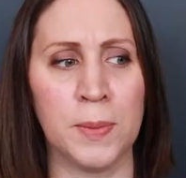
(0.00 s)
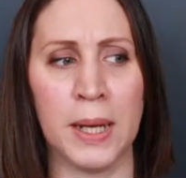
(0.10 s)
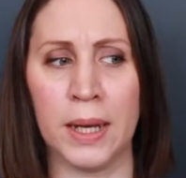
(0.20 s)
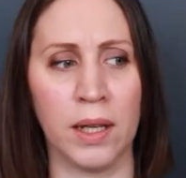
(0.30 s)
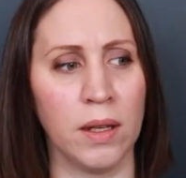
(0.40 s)

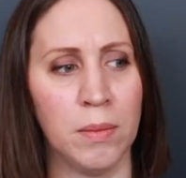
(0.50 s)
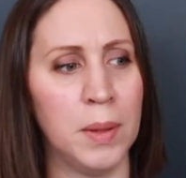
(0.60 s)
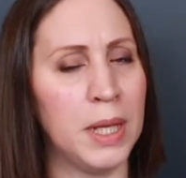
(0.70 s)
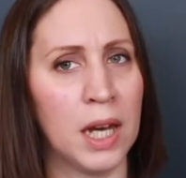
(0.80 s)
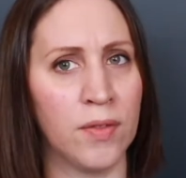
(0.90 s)
back,
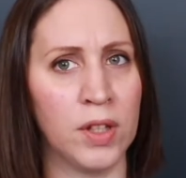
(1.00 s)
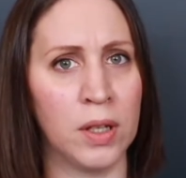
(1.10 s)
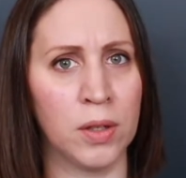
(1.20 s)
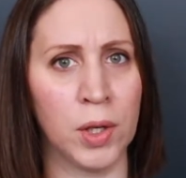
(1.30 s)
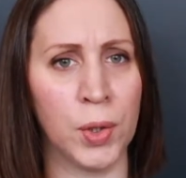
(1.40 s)
maybe half a
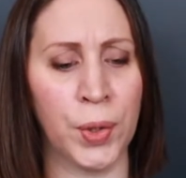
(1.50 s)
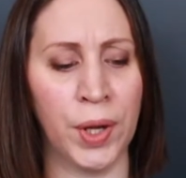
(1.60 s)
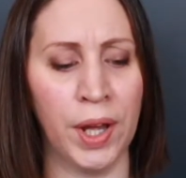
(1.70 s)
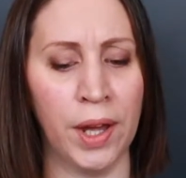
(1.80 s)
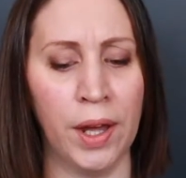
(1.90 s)
year ago,
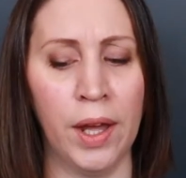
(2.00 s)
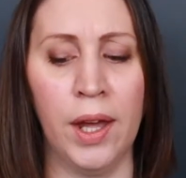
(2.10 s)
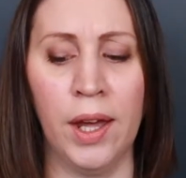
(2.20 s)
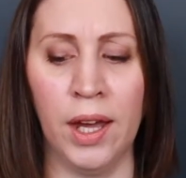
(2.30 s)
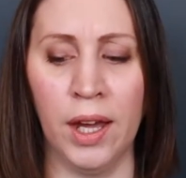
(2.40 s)

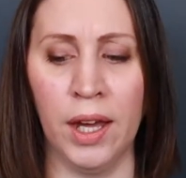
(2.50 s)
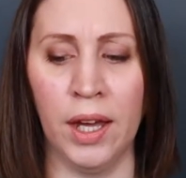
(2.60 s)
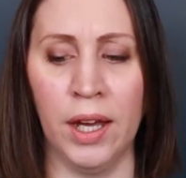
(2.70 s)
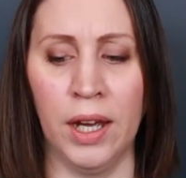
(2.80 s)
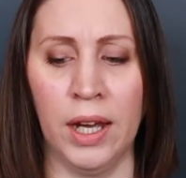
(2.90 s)

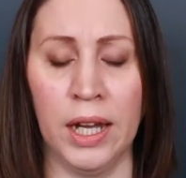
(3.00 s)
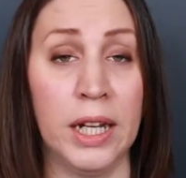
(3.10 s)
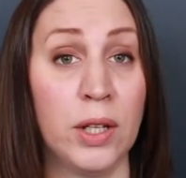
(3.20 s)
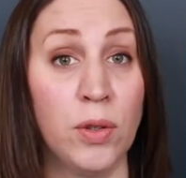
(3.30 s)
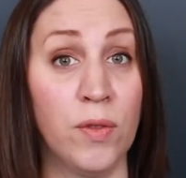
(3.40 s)
and I
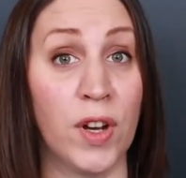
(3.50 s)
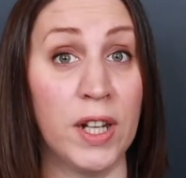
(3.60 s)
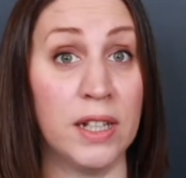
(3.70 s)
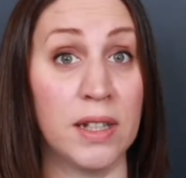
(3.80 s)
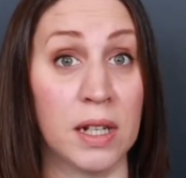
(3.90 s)
couldn't
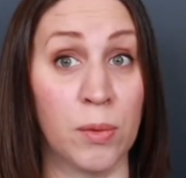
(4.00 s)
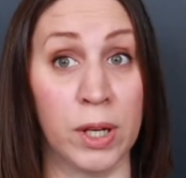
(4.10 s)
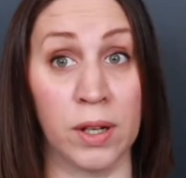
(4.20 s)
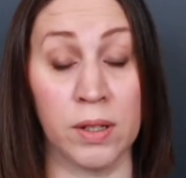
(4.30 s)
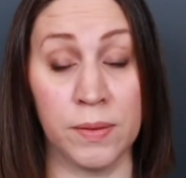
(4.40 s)
find it
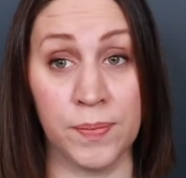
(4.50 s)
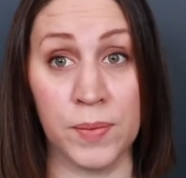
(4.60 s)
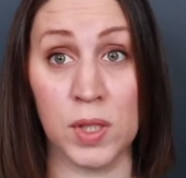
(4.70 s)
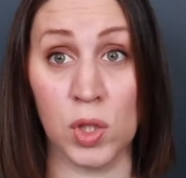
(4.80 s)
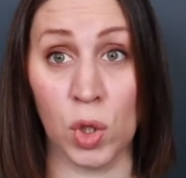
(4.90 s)
anywhere.
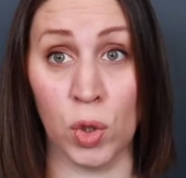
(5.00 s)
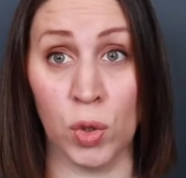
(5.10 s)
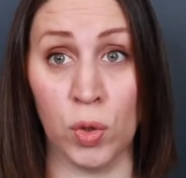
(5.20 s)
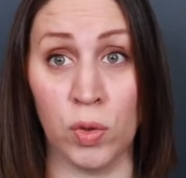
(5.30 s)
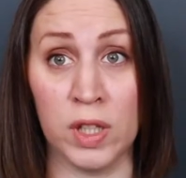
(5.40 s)

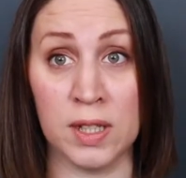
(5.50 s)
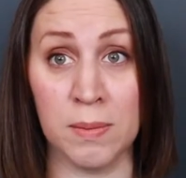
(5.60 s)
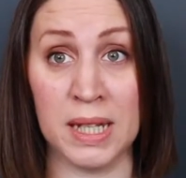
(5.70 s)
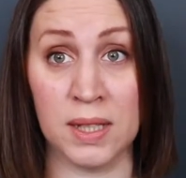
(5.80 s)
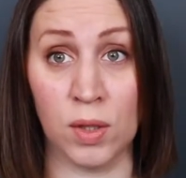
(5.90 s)
So this
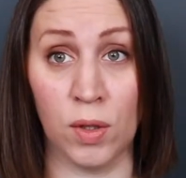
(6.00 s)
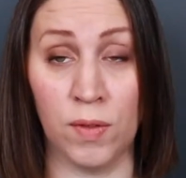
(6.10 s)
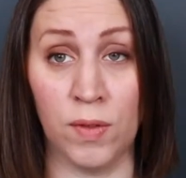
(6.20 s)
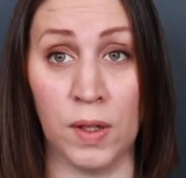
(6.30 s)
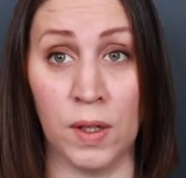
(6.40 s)
mix of